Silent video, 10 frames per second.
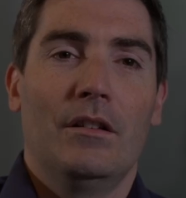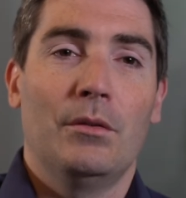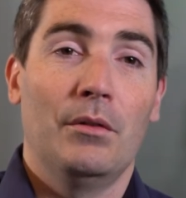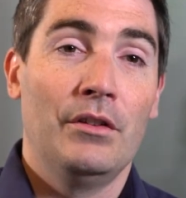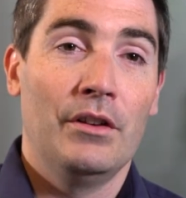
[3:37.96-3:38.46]
So
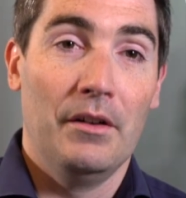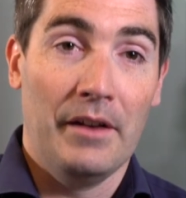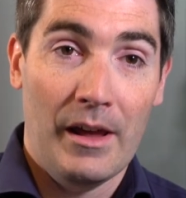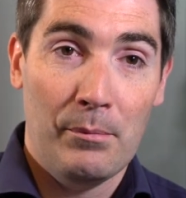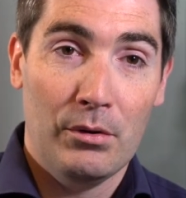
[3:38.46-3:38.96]
on London Luton
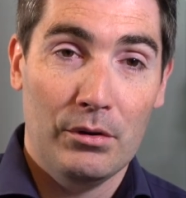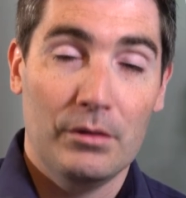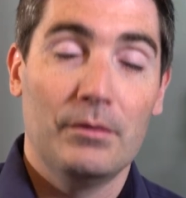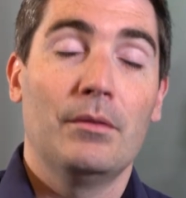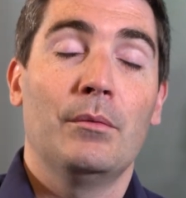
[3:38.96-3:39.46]
Airport,
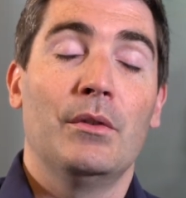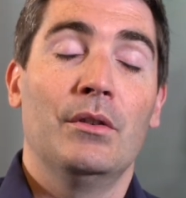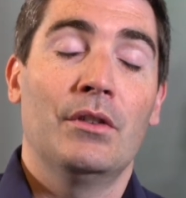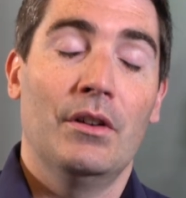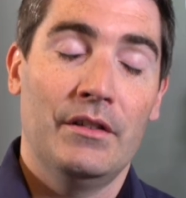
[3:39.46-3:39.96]
we use
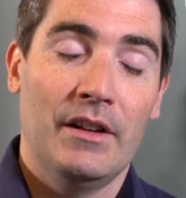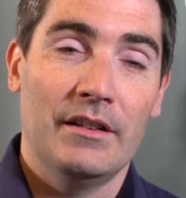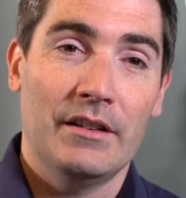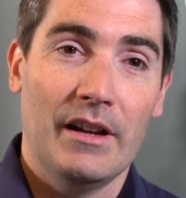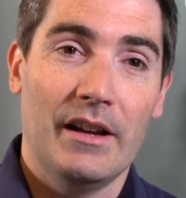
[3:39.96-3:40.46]
Content
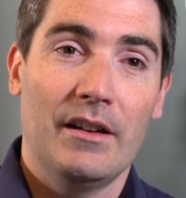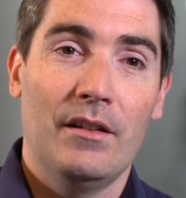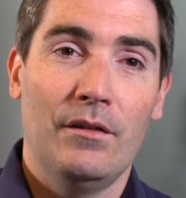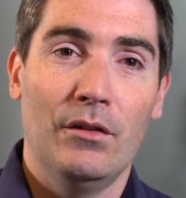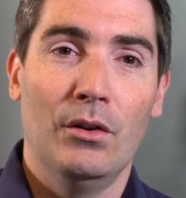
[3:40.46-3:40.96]

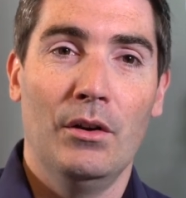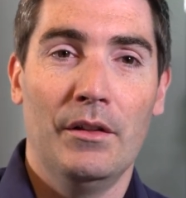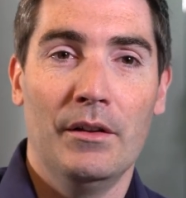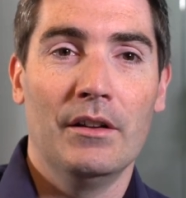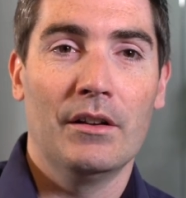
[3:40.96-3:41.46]
Stack for
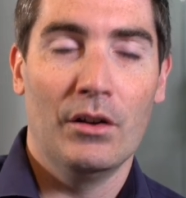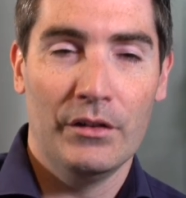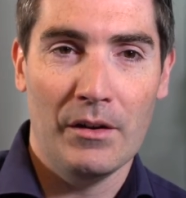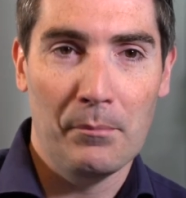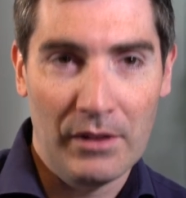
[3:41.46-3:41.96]
the
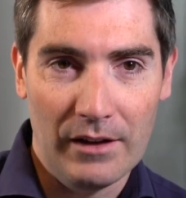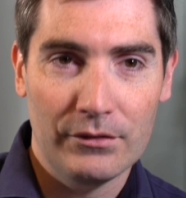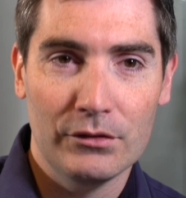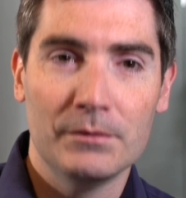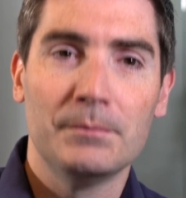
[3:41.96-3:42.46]
content
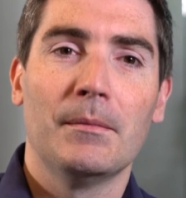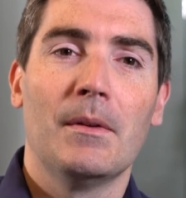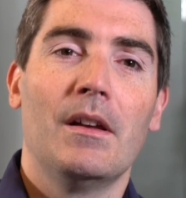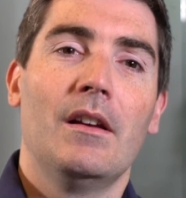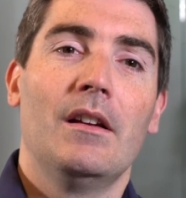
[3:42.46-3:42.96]
platform.
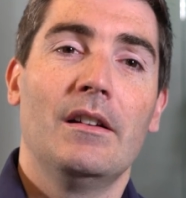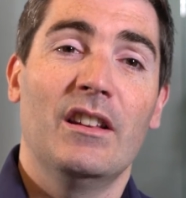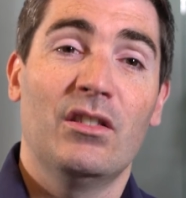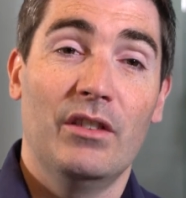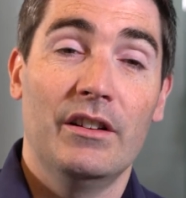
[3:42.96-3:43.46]

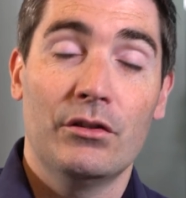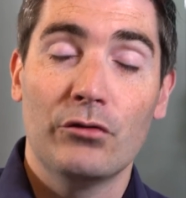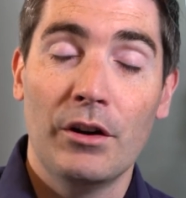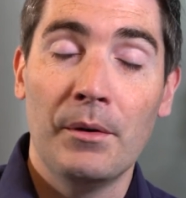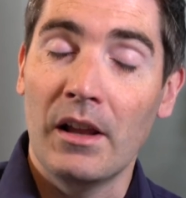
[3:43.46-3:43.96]
This really
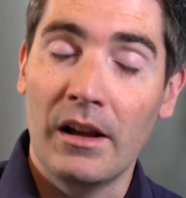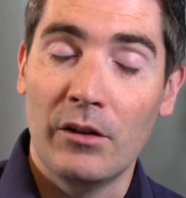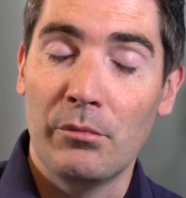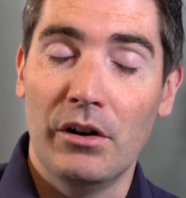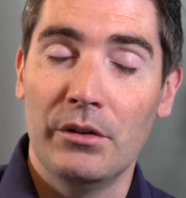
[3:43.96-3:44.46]
streamlined the
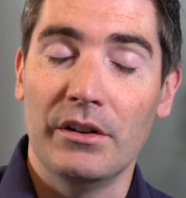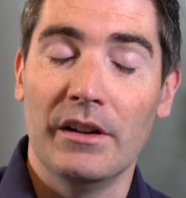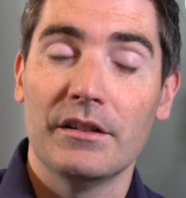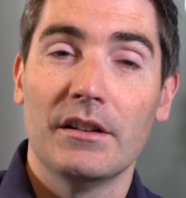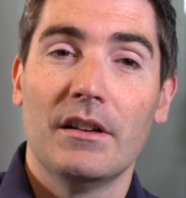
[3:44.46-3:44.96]

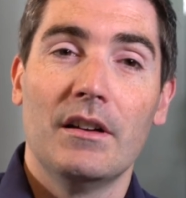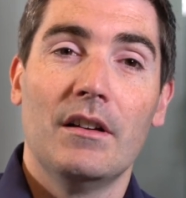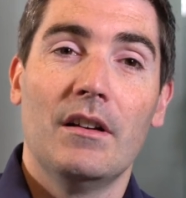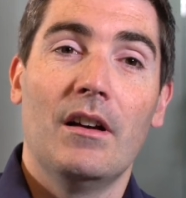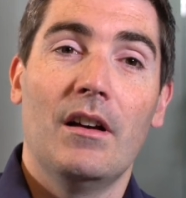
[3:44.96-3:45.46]
process.
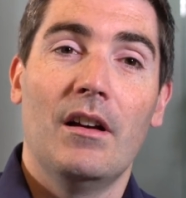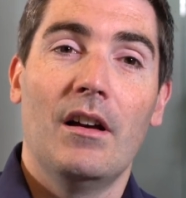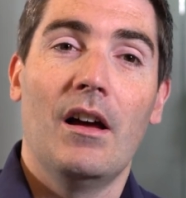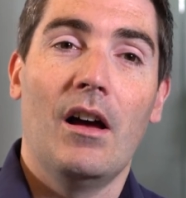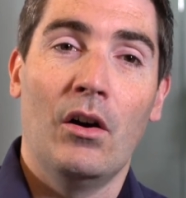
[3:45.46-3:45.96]

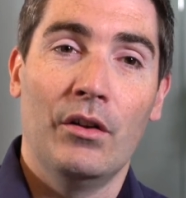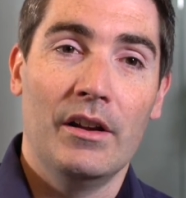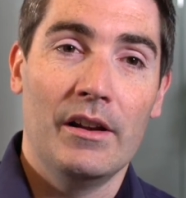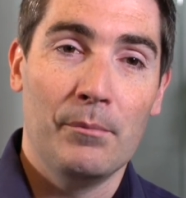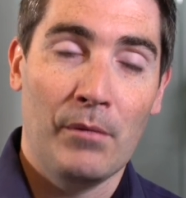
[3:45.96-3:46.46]
On
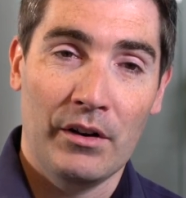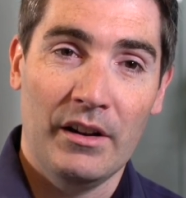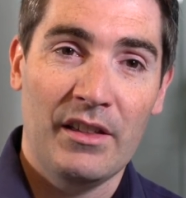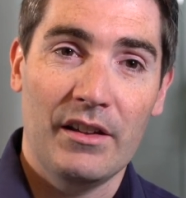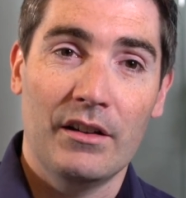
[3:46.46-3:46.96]
a
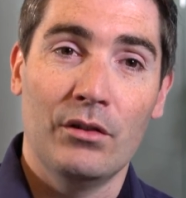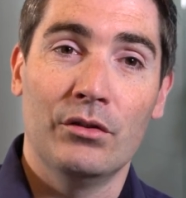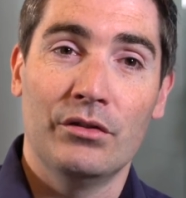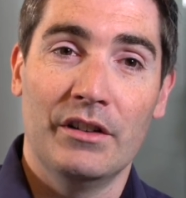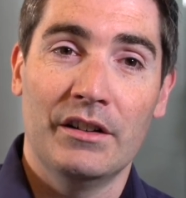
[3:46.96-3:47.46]
monolithic or
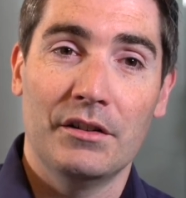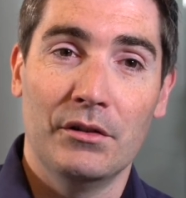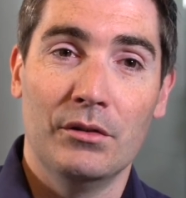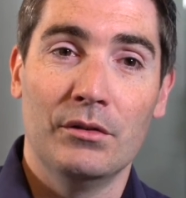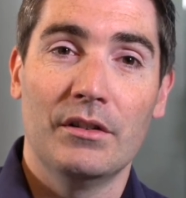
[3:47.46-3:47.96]

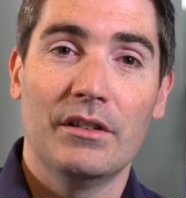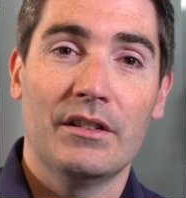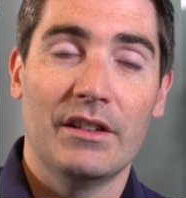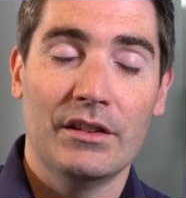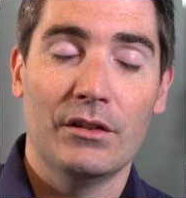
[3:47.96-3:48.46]
traditional
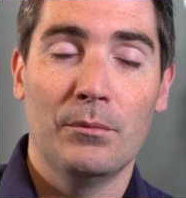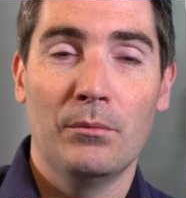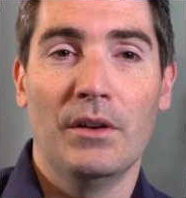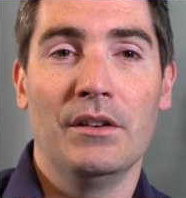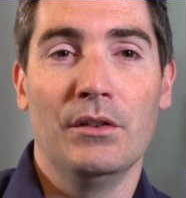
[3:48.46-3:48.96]
system,
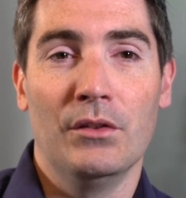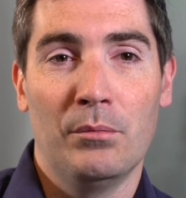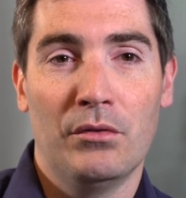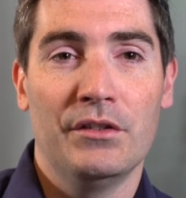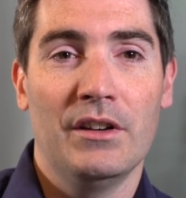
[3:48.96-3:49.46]
when you do the
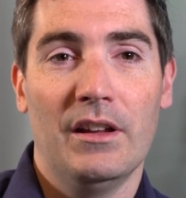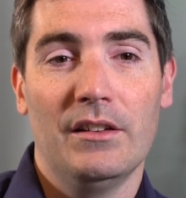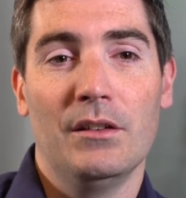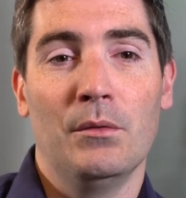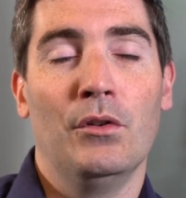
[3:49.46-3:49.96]

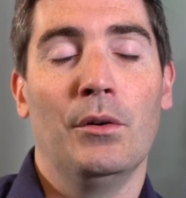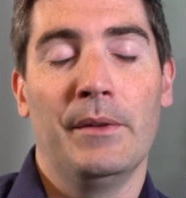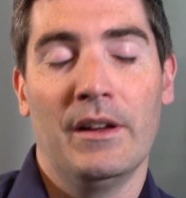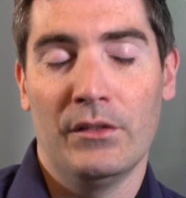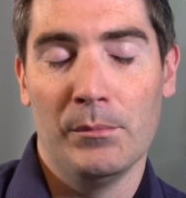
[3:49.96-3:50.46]
project, you would normally
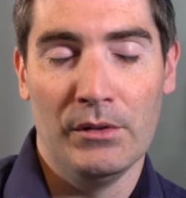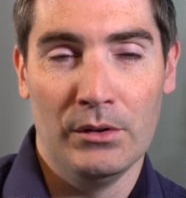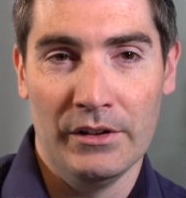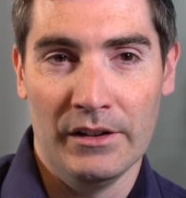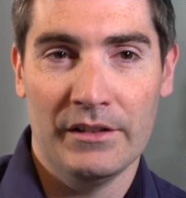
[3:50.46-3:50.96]
have to
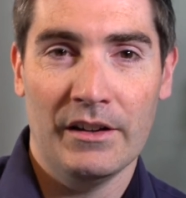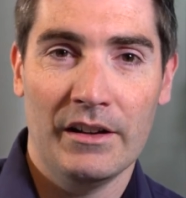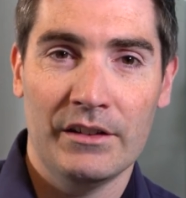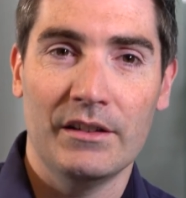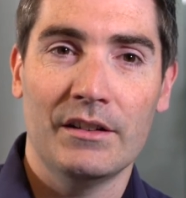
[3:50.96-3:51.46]
build the
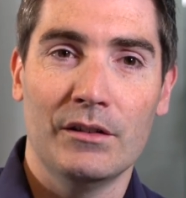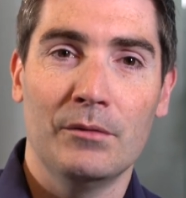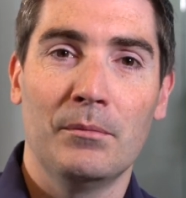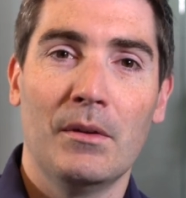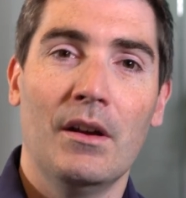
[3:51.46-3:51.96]
entire system,